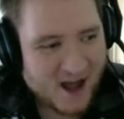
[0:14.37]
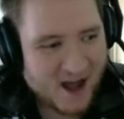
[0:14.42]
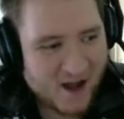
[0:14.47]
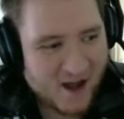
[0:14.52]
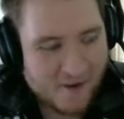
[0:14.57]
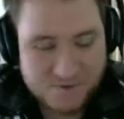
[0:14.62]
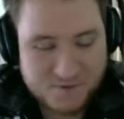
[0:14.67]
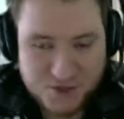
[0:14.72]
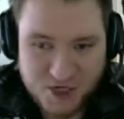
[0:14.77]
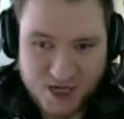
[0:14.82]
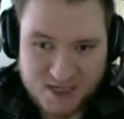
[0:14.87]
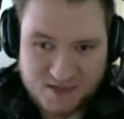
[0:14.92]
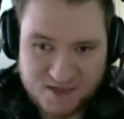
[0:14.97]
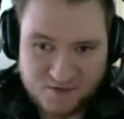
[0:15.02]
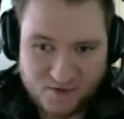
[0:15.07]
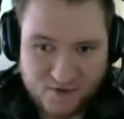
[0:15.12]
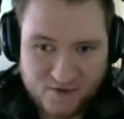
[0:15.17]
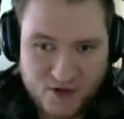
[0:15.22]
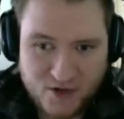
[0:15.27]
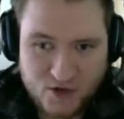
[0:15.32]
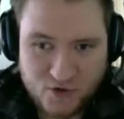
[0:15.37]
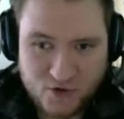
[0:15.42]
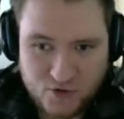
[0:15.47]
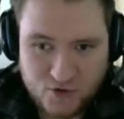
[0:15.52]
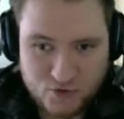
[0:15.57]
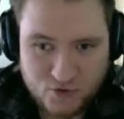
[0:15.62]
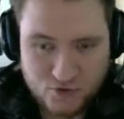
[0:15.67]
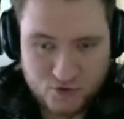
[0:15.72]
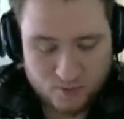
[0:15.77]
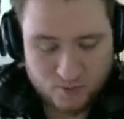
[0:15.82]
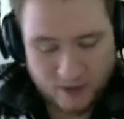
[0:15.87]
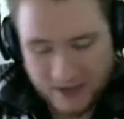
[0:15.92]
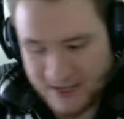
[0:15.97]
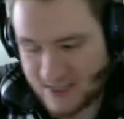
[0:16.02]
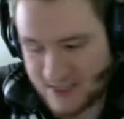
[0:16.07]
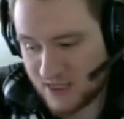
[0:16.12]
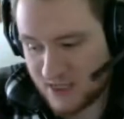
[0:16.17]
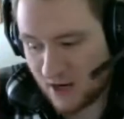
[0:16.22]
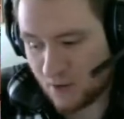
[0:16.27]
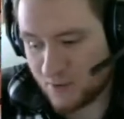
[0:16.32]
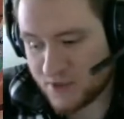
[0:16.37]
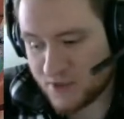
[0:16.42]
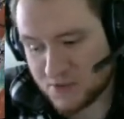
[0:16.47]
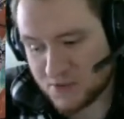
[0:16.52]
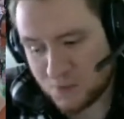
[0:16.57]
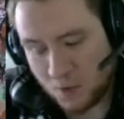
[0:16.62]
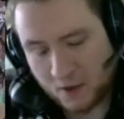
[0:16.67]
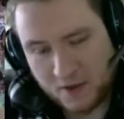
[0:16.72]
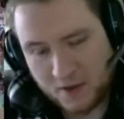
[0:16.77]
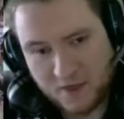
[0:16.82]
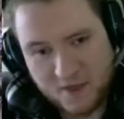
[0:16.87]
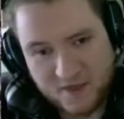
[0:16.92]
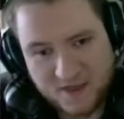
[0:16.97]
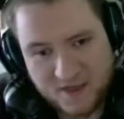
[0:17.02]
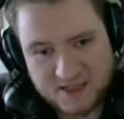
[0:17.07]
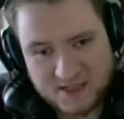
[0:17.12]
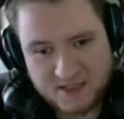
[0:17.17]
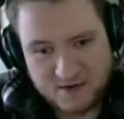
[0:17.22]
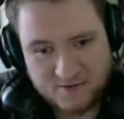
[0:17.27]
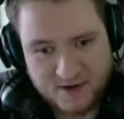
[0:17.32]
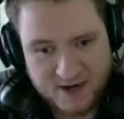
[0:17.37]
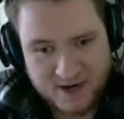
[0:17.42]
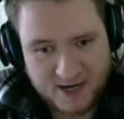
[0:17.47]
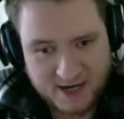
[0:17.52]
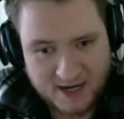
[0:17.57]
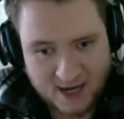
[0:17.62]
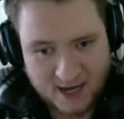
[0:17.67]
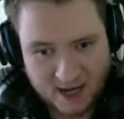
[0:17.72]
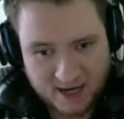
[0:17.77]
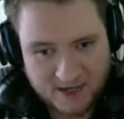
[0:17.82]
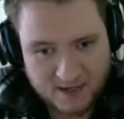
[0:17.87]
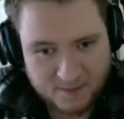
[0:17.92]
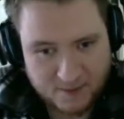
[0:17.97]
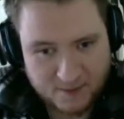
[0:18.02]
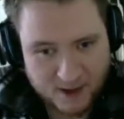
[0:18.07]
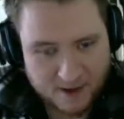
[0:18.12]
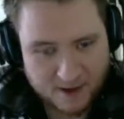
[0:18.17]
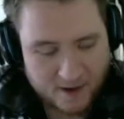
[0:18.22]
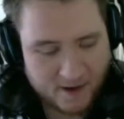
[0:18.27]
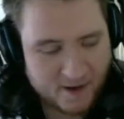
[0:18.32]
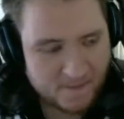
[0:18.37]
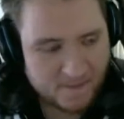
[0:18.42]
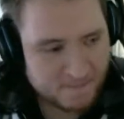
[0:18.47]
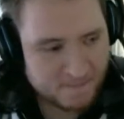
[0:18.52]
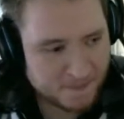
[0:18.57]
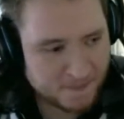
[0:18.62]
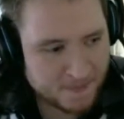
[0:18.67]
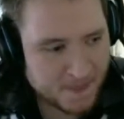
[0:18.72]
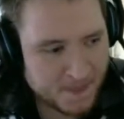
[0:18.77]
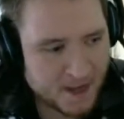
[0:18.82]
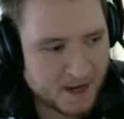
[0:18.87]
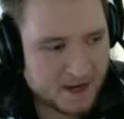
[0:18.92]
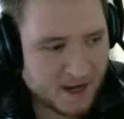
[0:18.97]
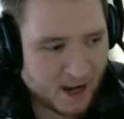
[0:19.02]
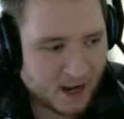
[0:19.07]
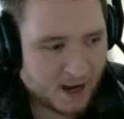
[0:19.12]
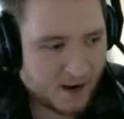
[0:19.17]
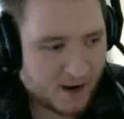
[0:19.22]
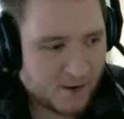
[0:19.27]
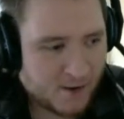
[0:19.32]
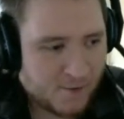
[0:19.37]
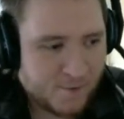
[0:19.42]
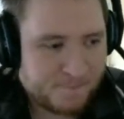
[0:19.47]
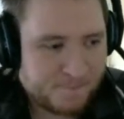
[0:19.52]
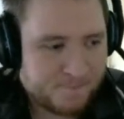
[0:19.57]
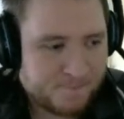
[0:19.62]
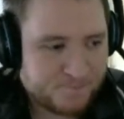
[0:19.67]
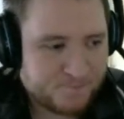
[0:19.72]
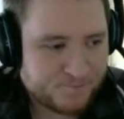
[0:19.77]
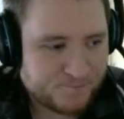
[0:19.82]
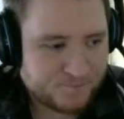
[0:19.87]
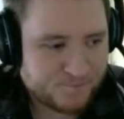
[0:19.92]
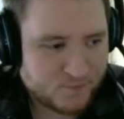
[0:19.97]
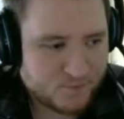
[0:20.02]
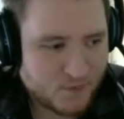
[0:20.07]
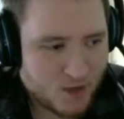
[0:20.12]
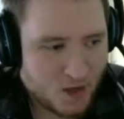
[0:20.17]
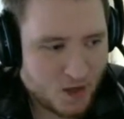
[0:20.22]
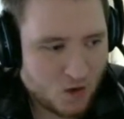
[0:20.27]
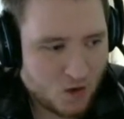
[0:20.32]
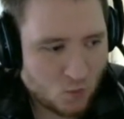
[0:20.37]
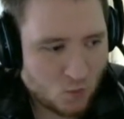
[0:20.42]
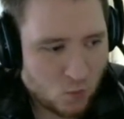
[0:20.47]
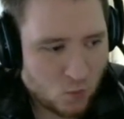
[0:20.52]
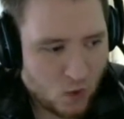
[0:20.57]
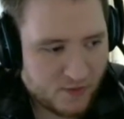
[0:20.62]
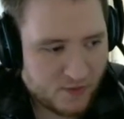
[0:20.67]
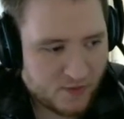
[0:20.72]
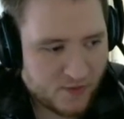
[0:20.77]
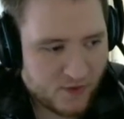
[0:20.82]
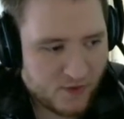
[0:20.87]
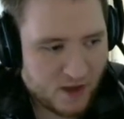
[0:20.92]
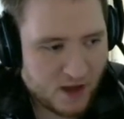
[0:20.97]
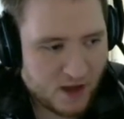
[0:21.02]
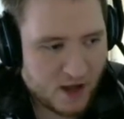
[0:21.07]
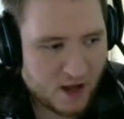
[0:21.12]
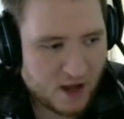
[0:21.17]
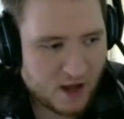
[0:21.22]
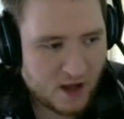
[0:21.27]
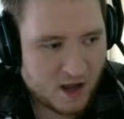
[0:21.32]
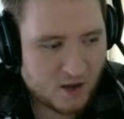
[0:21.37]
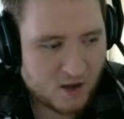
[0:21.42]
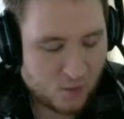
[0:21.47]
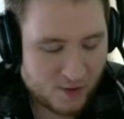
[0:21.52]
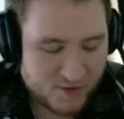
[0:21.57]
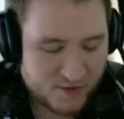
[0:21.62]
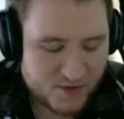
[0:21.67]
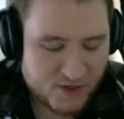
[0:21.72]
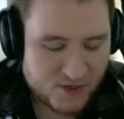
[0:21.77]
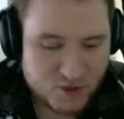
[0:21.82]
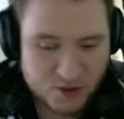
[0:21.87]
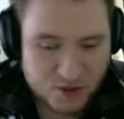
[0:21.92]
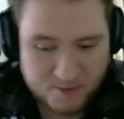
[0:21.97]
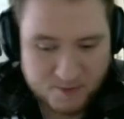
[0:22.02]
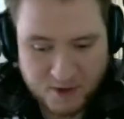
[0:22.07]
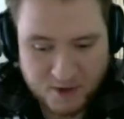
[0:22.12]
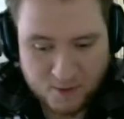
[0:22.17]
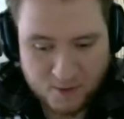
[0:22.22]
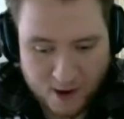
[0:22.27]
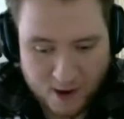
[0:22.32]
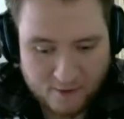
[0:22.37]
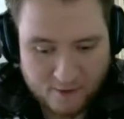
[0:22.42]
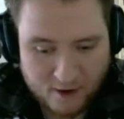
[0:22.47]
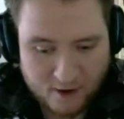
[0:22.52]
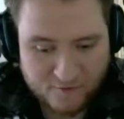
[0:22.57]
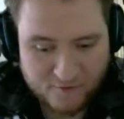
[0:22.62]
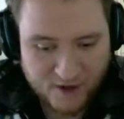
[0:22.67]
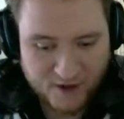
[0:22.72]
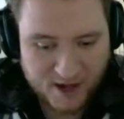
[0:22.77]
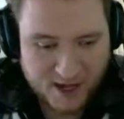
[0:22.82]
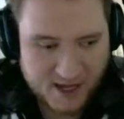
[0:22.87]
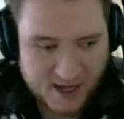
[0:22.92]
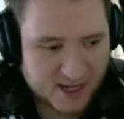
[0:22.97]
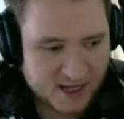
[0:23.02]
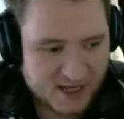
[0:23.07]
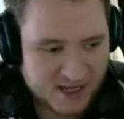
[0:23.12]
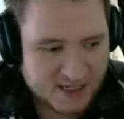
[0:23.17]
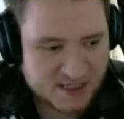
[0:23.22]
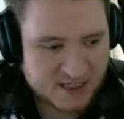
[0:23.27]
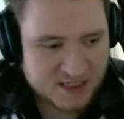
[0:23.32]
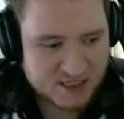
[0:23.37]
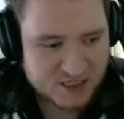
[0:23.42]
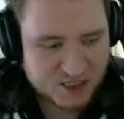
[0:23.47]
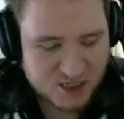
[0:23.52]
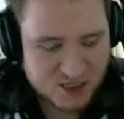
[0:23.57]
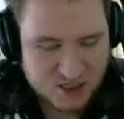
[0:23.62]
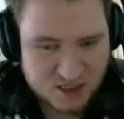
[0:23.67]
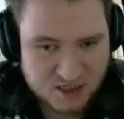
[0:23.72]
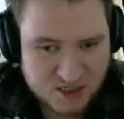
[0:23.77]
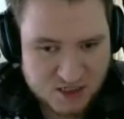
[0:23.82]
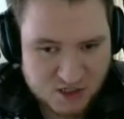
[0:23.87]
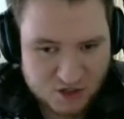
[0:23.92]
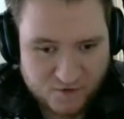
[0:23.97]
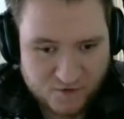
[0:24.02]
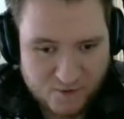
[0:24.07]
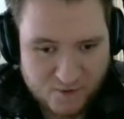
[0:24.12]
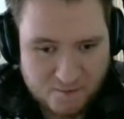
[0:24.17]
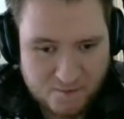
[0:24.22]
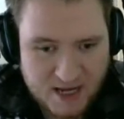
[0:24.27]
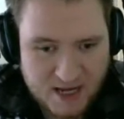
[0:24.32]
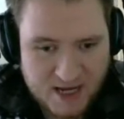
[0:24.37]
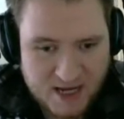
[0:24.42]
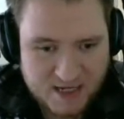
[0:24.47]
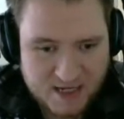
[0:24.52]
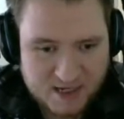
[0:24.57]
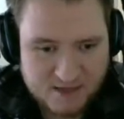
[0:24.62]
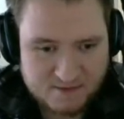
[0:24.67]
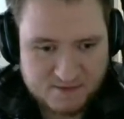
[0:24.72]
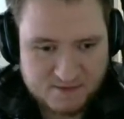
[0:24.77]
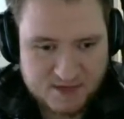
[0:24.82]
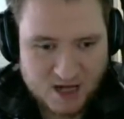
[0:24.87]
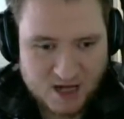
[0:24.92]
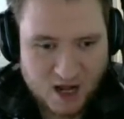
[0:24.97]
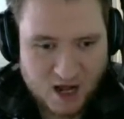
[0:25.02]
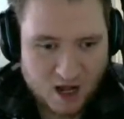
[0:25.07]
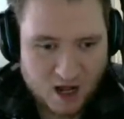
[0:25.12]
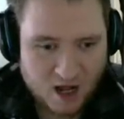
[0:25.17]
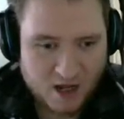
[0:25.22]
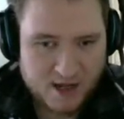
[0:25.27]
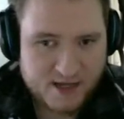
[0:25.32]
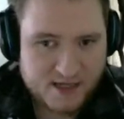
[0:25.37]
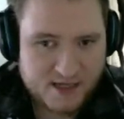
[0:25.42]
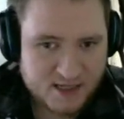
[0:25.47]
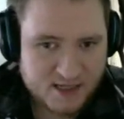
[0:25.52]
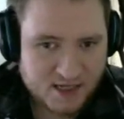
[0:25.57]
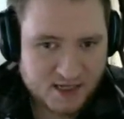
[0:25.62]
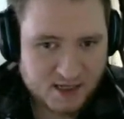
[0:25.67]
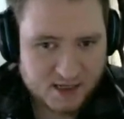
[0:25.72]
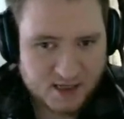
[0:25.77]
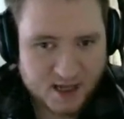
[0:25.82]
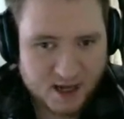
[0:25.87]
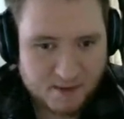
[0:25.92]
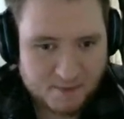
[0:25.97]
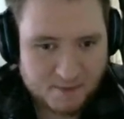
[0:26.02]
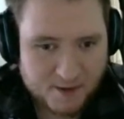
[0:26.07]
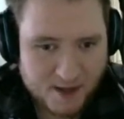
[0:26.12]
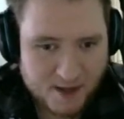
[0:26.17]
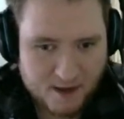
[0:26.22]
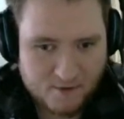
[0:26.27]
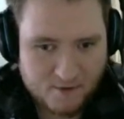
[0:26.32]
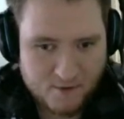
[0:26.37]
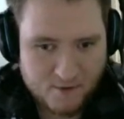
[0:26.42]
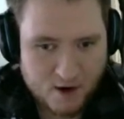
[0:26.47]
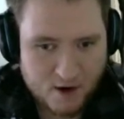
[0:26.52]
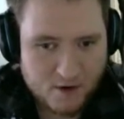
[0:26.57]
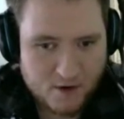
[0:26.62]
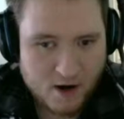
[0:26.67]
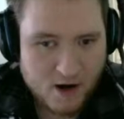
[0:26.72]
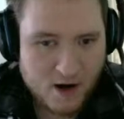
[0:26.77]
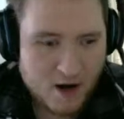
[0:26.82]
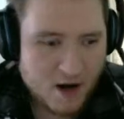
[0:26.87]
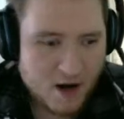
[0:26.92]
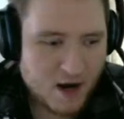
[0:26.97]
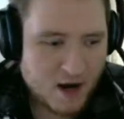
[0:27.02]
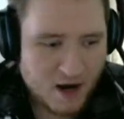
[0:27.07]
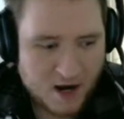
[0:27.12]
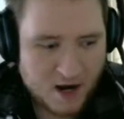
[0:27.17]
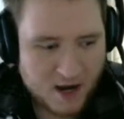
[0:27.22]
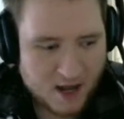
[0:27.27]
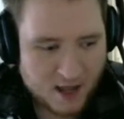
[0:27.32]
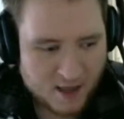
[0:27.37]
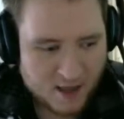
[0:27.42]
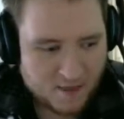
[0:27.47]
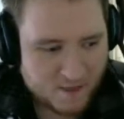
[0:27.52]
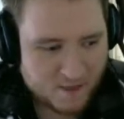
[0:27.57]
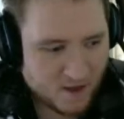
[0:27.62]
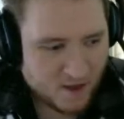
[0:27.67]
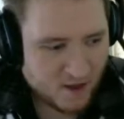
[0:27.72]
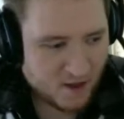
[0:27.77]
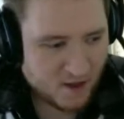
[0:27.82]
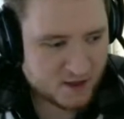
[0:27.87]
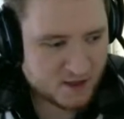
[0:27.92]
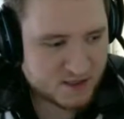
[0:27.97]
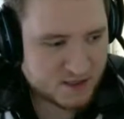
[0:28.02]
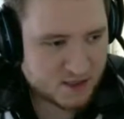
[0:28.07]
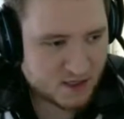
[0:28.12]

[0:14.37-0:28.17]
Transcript: She has a very unusual playstyle, which is one of the things I really like about her. Now one thing you should be aware of is she's sort of a medium to high skill cap hero, in that